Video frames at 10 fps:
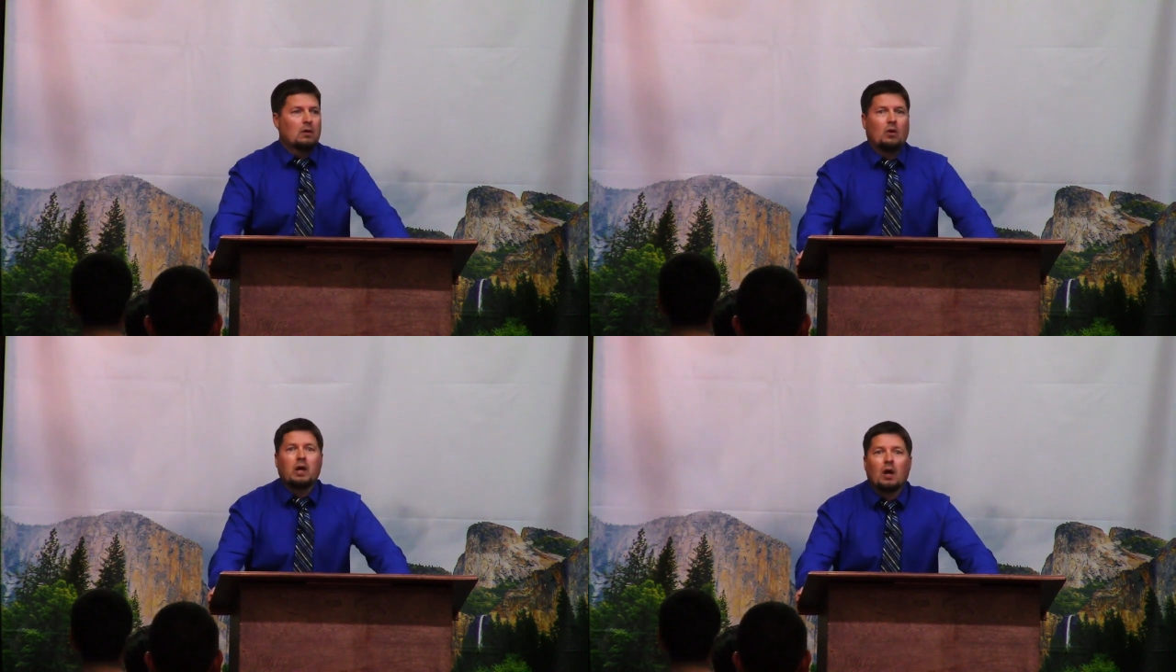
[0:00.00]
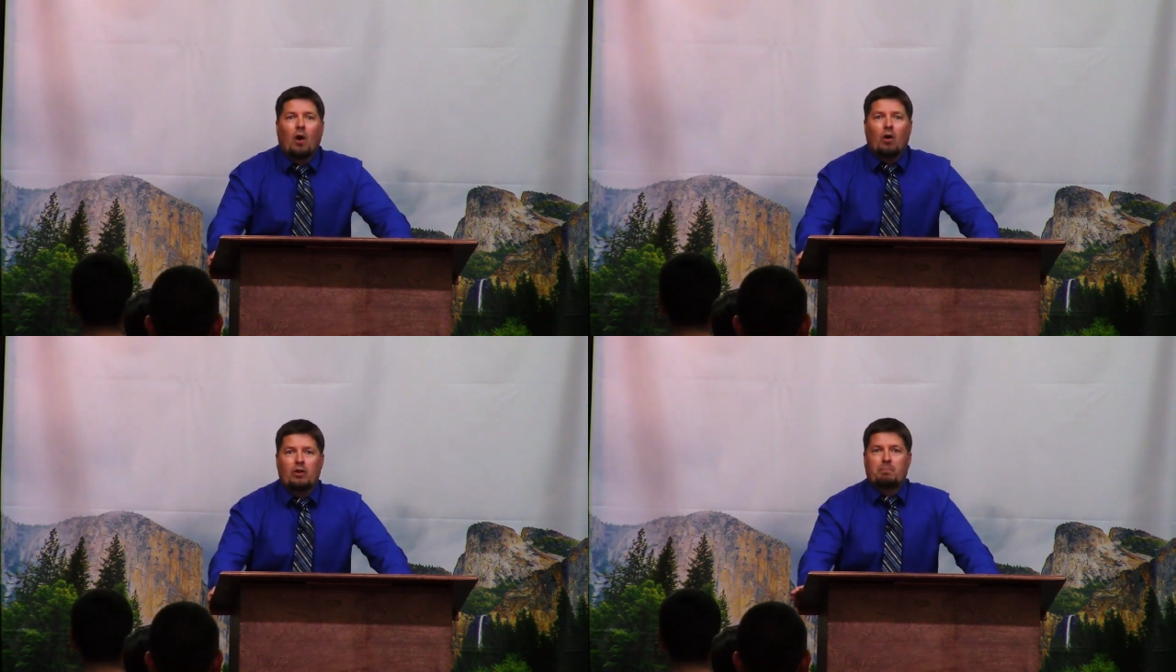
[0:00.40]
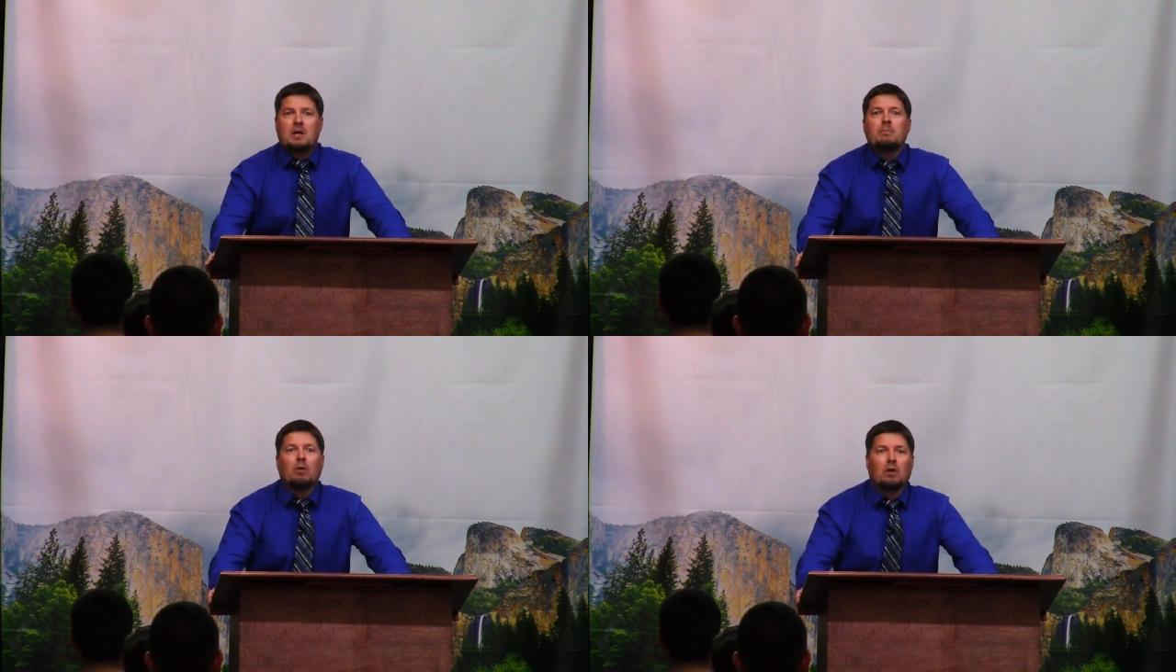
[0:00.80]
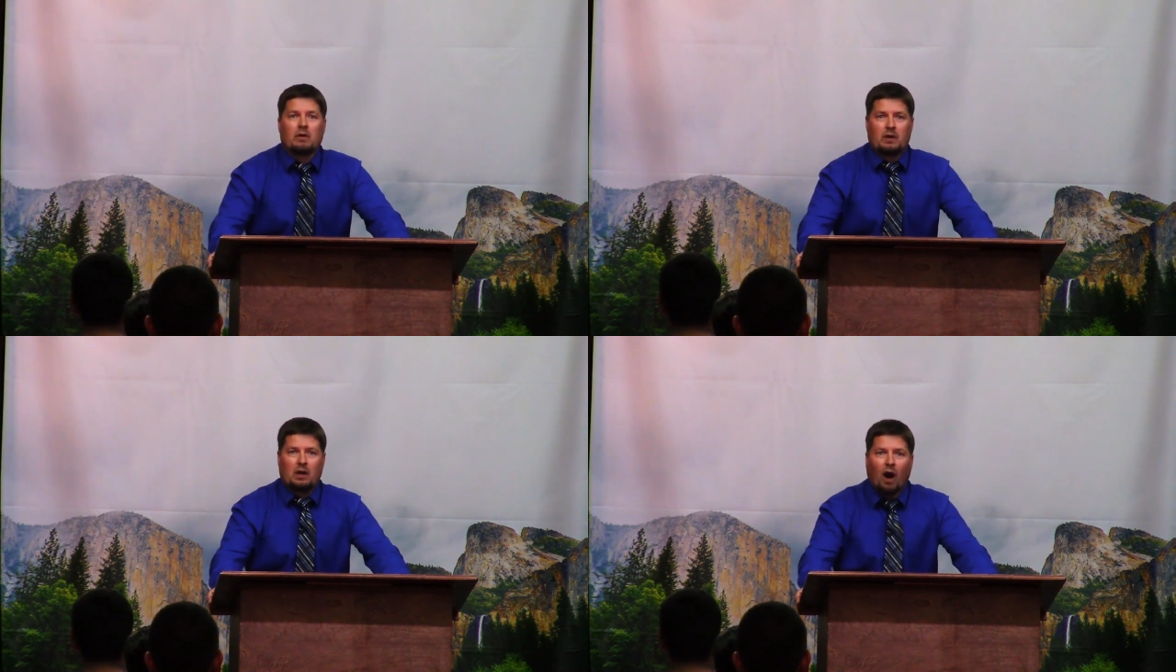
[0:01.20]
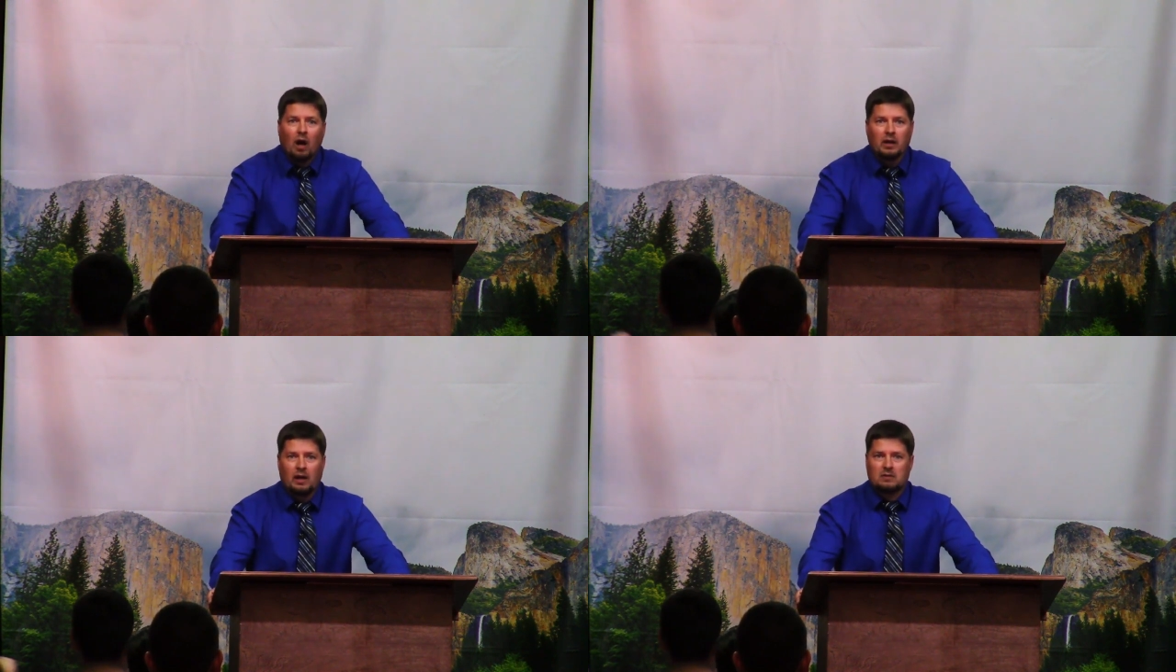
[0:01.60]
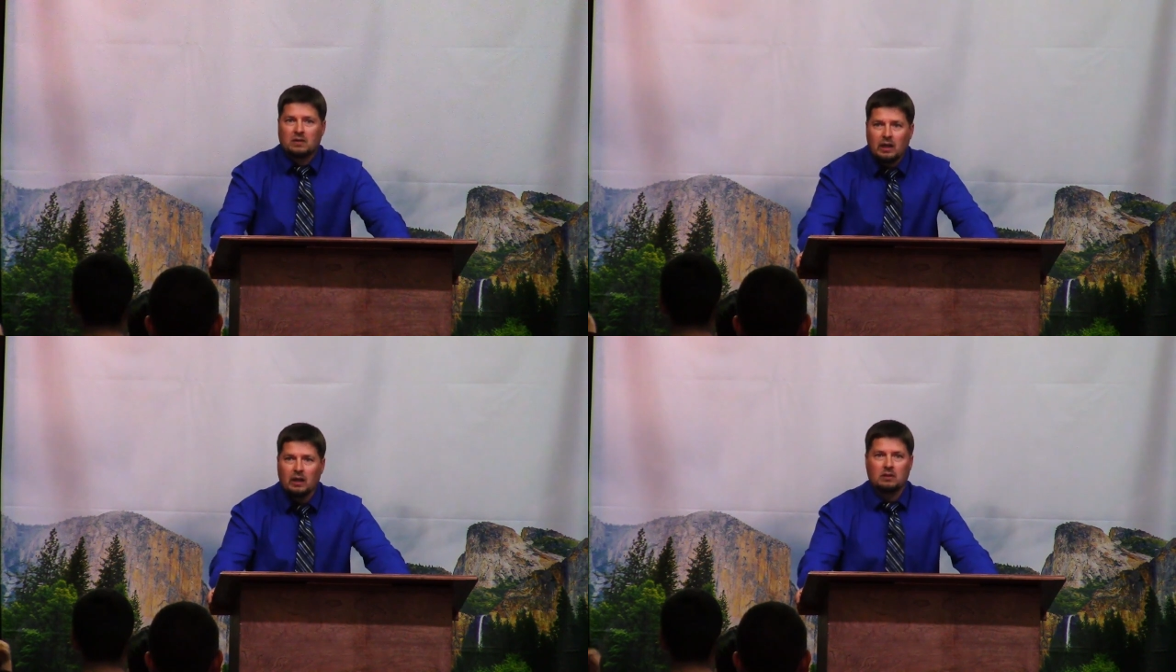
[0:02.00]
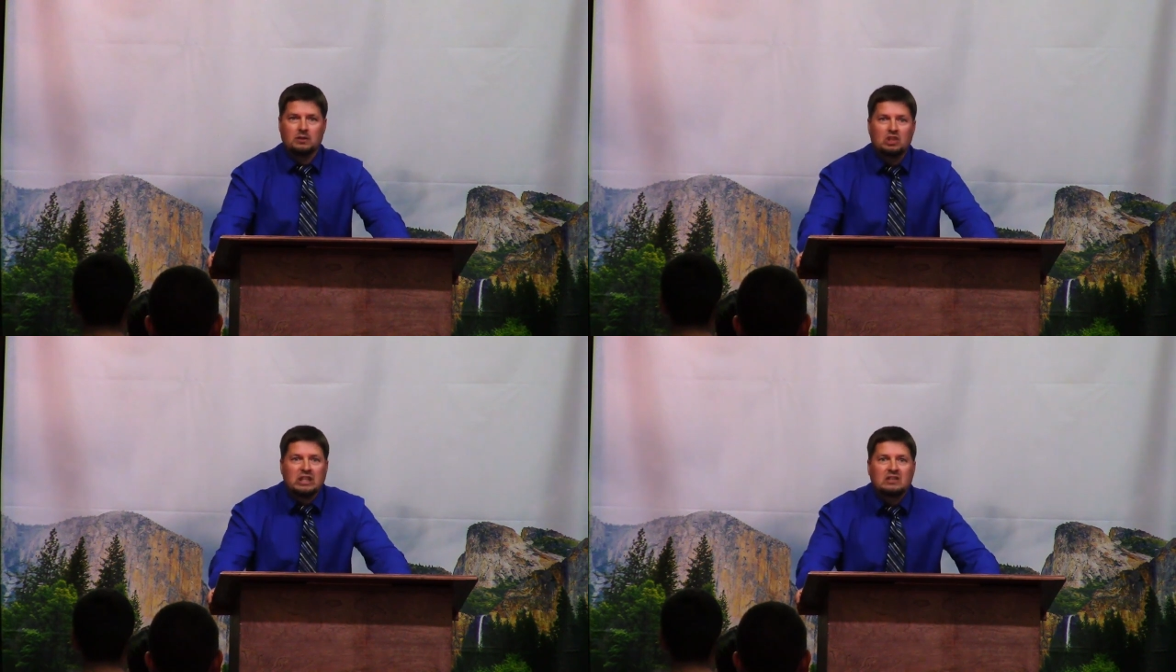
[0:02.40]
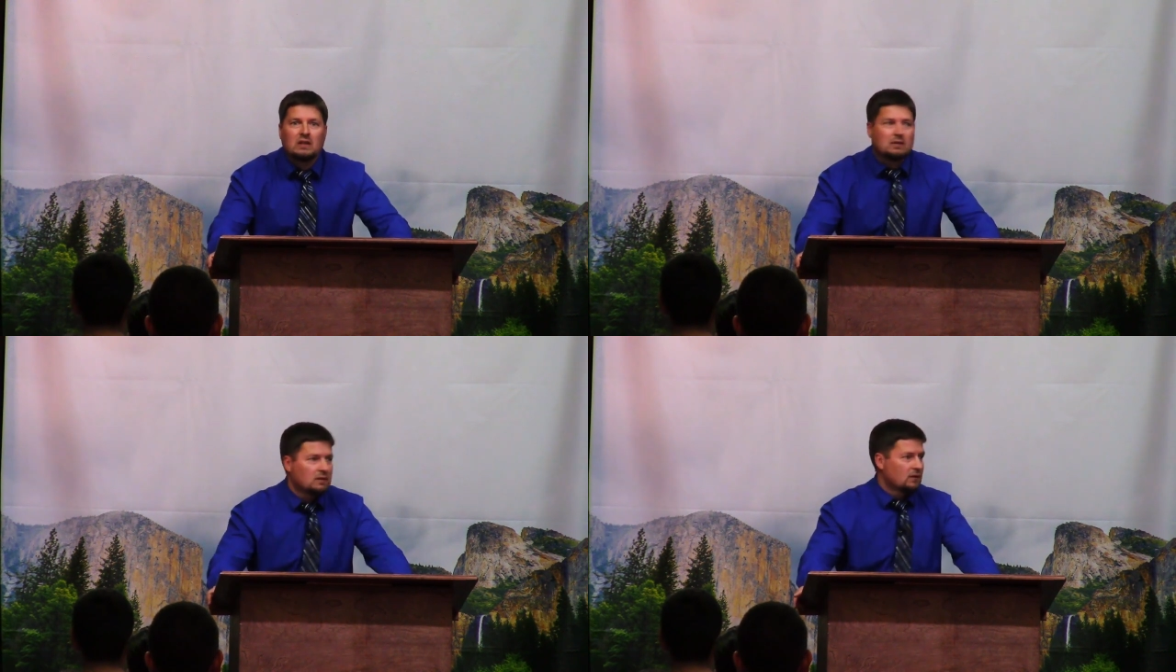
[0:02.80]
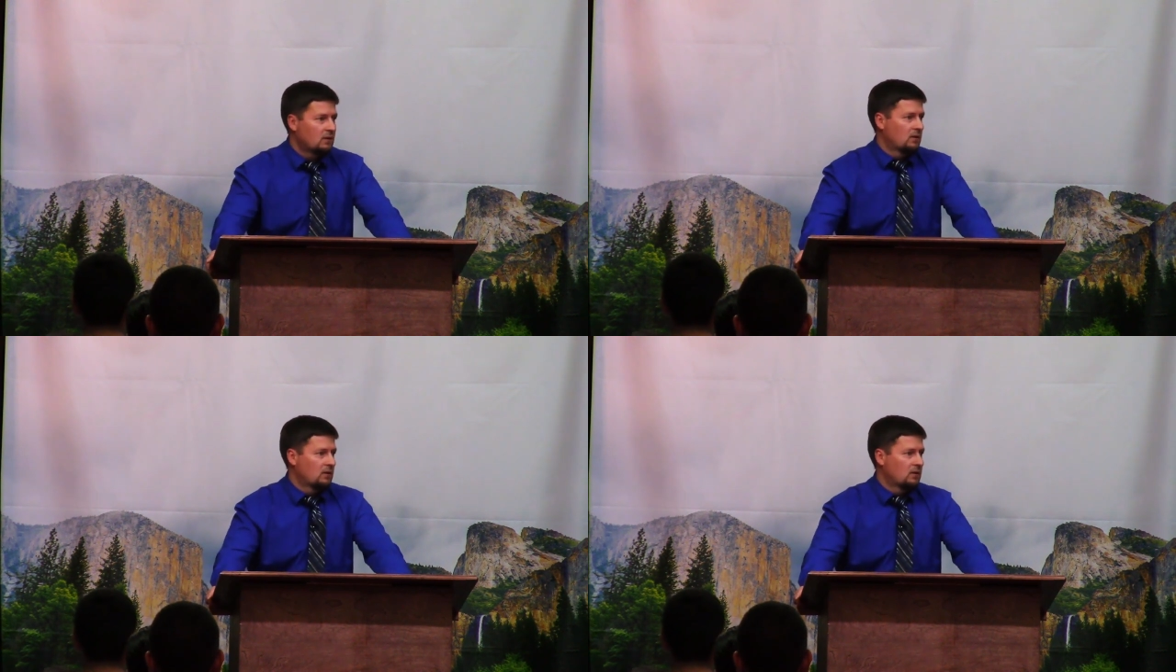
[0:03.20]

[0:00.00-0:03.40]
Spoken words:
look at all the people that Kanye is leading to Jesus.